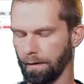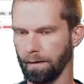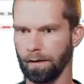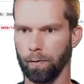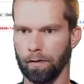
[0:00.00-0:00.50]

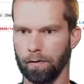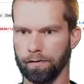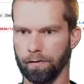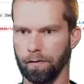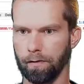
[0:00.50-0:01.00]
And we
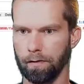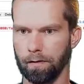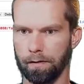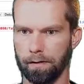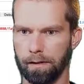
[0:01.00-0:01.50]
also
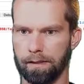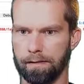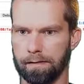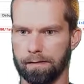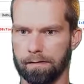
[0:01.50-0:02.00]
call
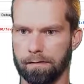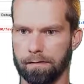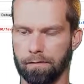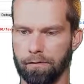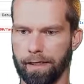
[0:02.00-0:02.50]
this
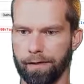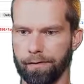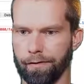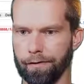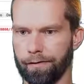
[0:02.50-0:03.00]

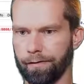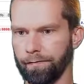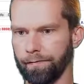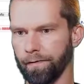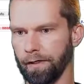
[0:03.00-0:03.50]
render
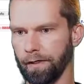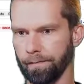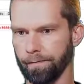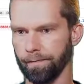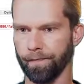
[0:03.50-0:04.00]
here.
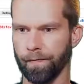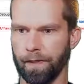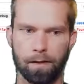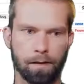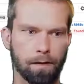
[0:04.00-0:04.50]

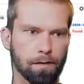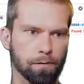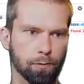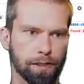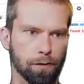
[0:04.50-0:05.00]

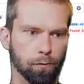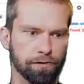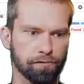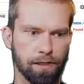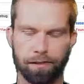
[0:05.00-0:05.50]
So we now
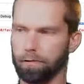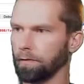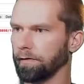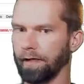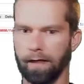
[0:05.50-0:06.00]
refresh the
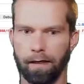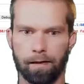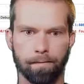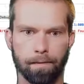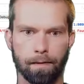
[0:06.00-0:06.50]
whole
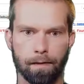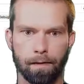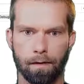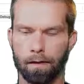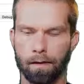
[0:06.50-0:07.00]
thing.
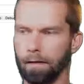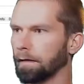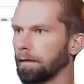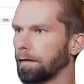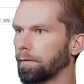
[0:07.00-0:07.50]

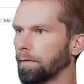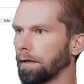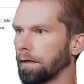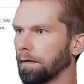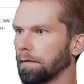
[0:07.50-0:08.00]
Here we
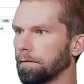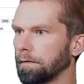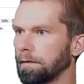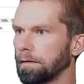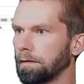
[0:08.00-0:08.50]
go.
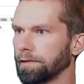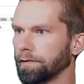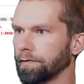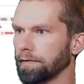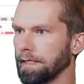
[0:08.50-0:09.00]
It
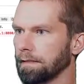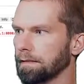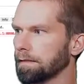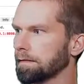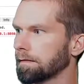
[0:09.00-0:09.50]
shows
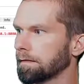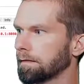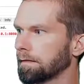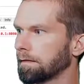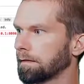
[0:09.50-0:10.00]
6,
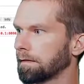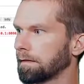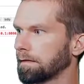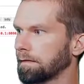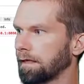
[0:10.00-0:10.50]

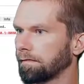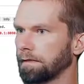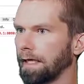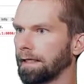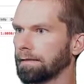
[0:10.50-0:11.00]

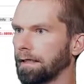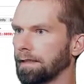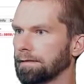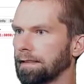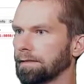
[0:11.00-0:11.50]
7, 8,
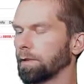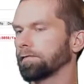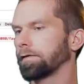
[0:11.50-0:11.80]
9, 10, 12.